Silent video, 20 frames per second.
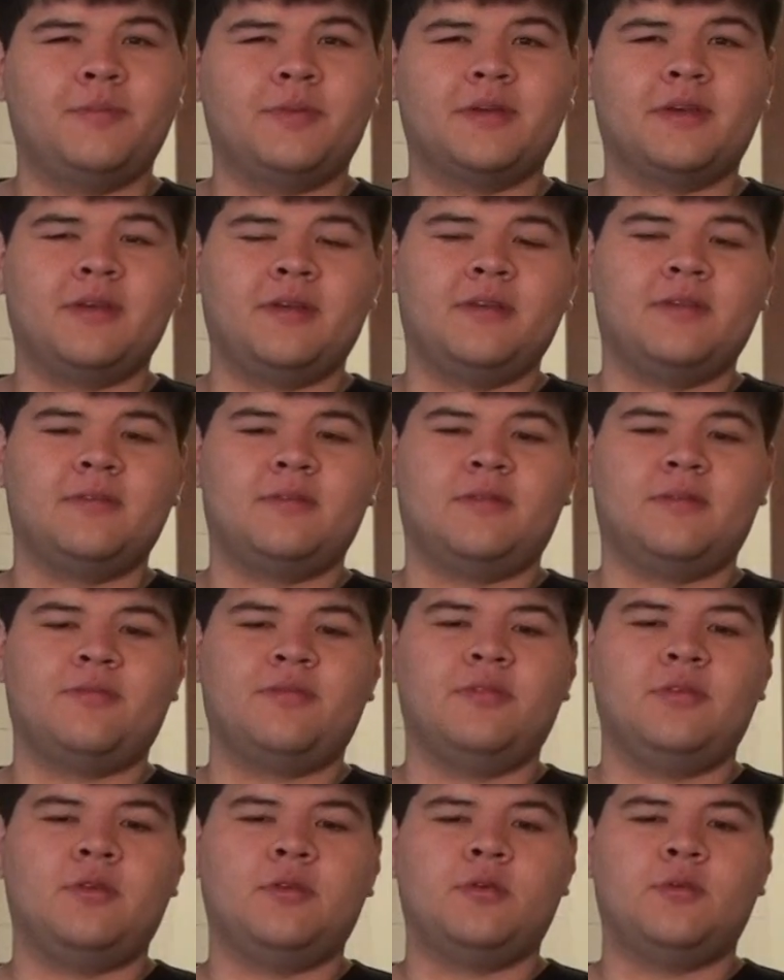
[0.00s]
because
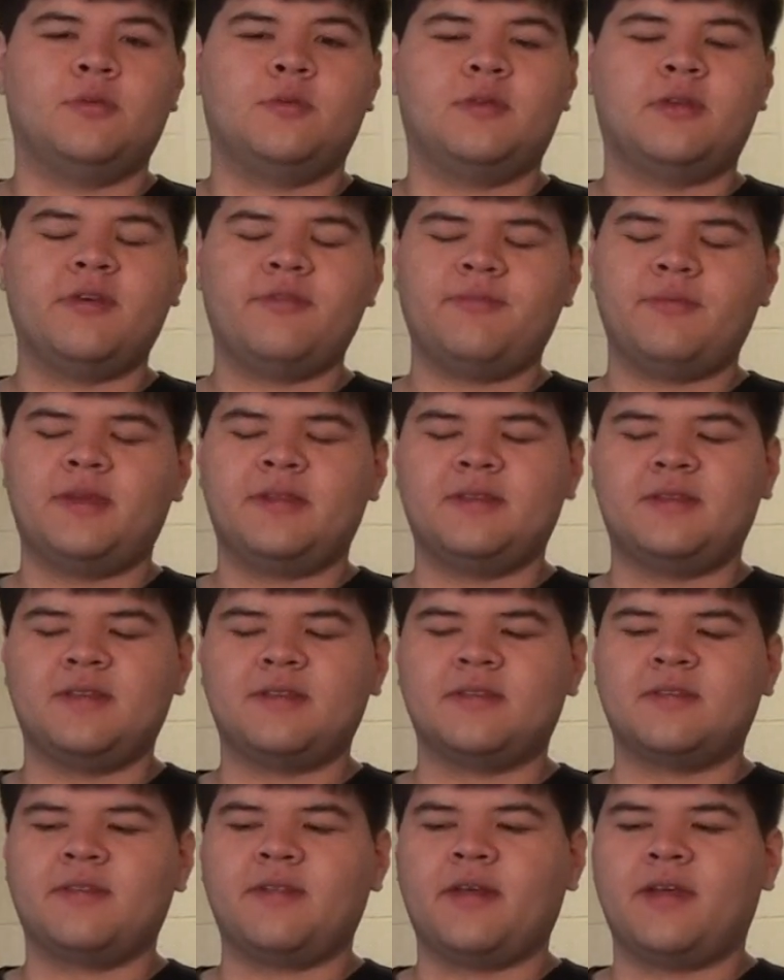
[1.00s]
if you give me a
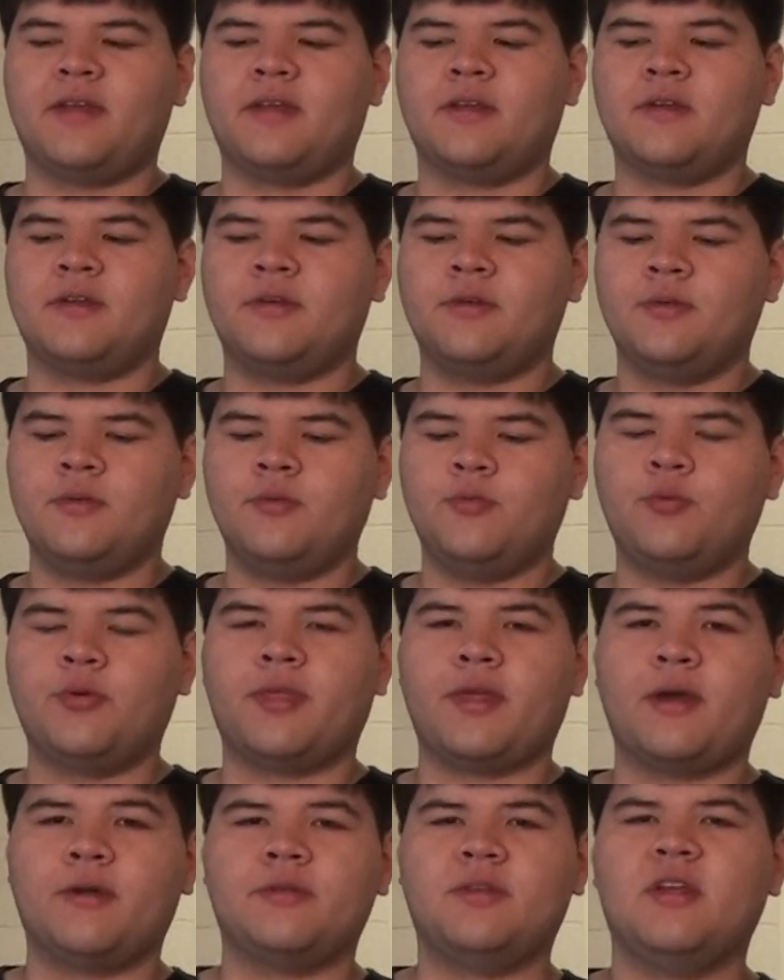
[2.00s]
dislike
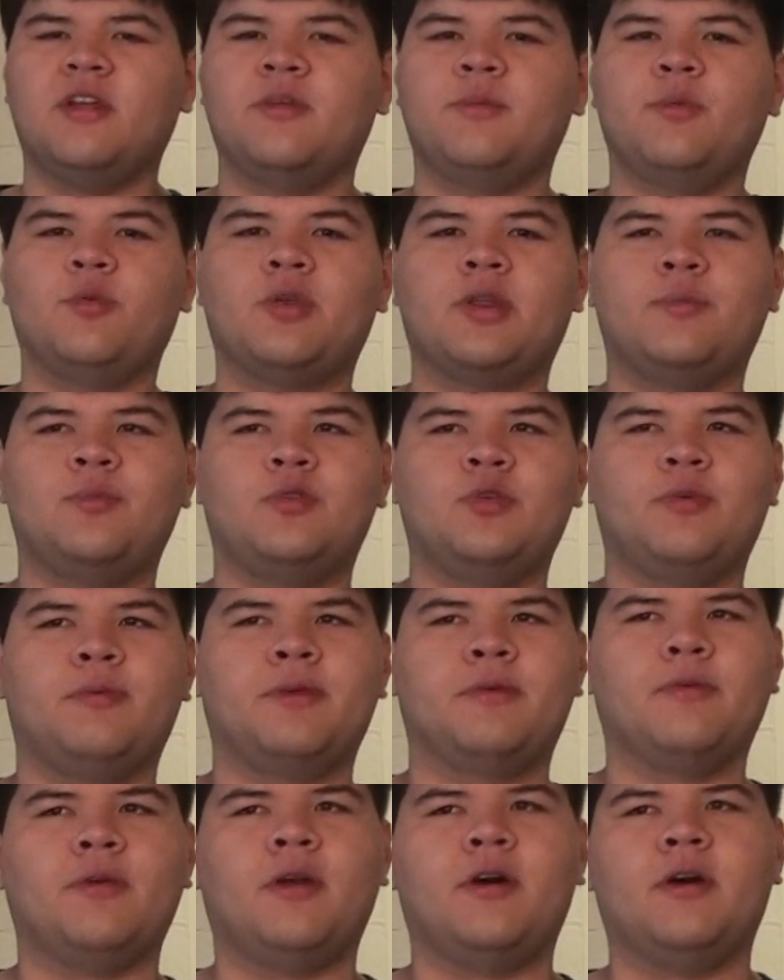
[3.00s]
without telling me what I'm
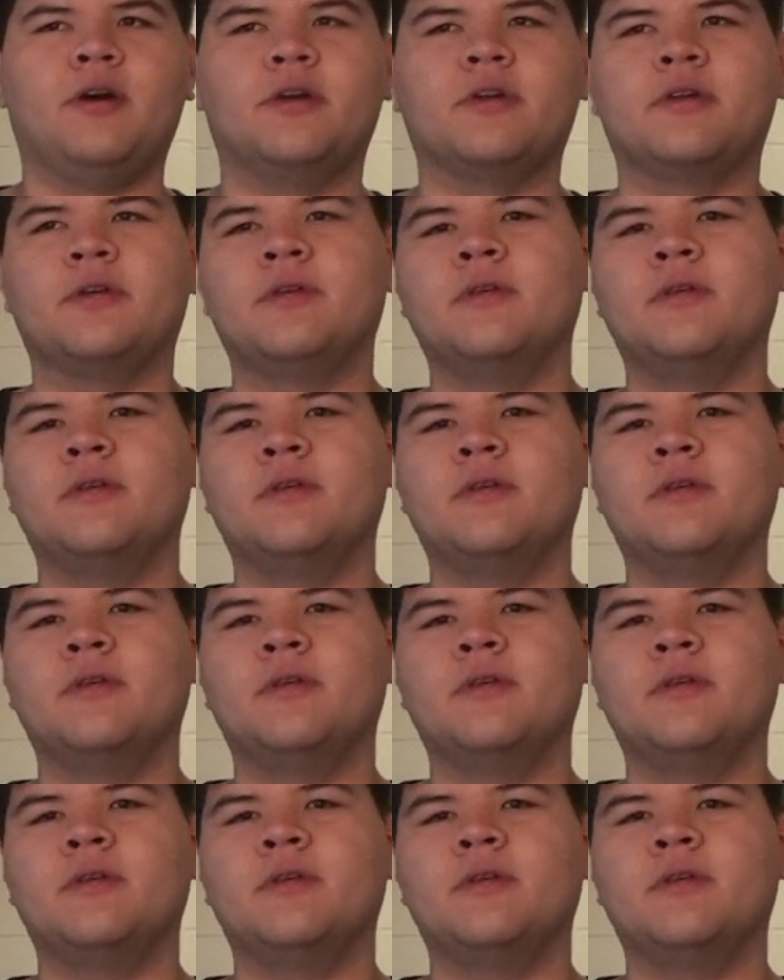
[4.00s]
doing wrong,